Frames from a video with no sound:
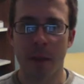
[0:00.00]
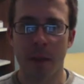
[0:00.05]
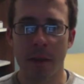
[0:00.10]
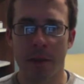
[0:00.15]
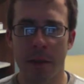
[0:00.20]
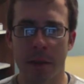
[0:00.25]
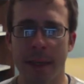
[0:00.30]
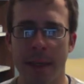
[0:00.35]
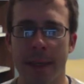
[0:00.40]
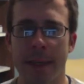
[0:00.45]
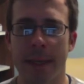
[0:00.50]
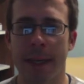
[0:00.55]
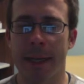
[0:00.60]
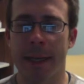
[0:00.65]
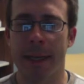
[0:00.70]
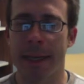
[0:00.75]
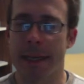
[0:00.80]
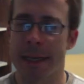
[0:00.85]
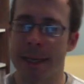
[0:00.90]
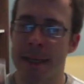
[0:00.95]
that
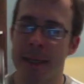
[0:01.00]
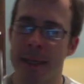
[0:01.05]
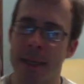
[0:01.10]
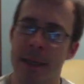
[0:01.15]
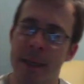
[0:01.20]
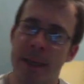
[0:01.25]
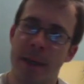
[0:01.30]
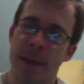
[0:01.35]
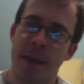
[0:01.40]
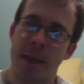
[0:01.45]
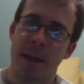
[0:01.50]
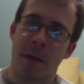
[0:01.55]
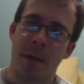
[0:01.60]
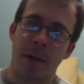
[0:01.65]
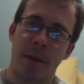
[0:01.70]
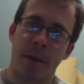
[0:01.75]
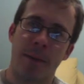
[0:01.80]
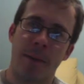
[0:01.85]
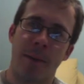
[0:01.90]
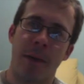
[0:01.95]
finishes
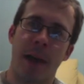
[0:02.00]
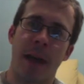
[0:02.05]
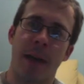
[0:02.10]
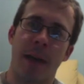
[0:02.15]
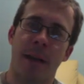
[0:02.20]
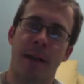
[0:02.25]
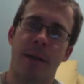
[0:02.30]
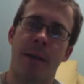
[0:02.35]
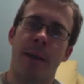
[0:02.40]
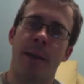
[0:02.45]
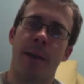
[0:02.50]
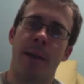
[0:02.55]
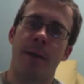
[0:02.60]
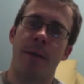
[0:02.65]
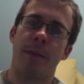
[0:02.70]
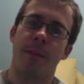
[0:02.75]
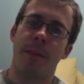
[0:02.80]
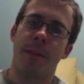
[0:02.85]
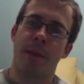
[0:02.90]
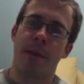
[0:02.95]
very
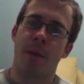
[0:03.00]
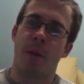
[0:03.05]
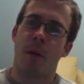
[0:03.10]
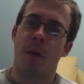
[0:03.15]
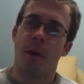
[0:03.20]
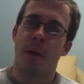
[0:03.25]
nutty.